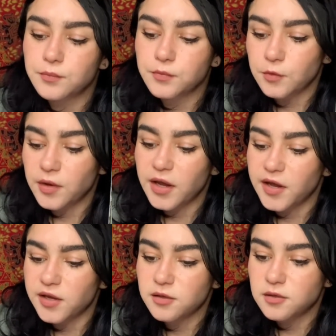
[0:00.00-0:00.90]

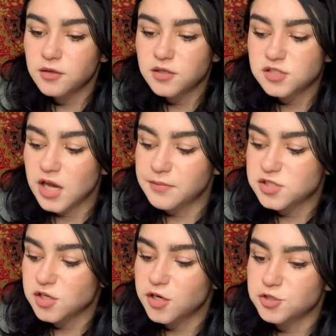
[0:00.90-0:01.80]
Okay? Time to
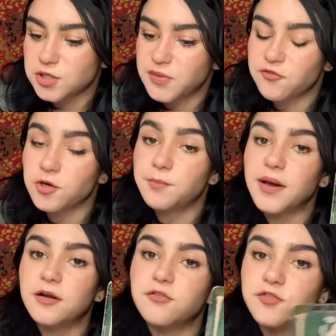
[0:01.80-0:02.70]
start dreaming for a
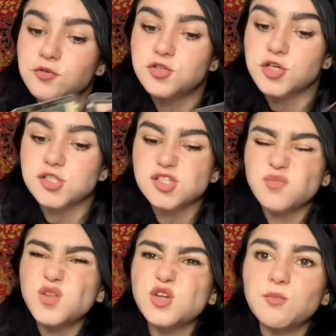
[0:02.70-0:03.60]
better future,
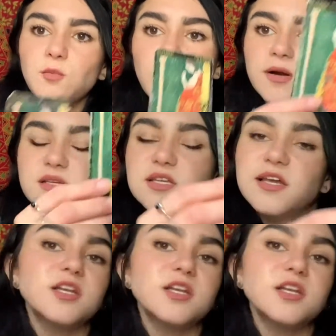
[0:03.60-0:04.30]
something you're more excited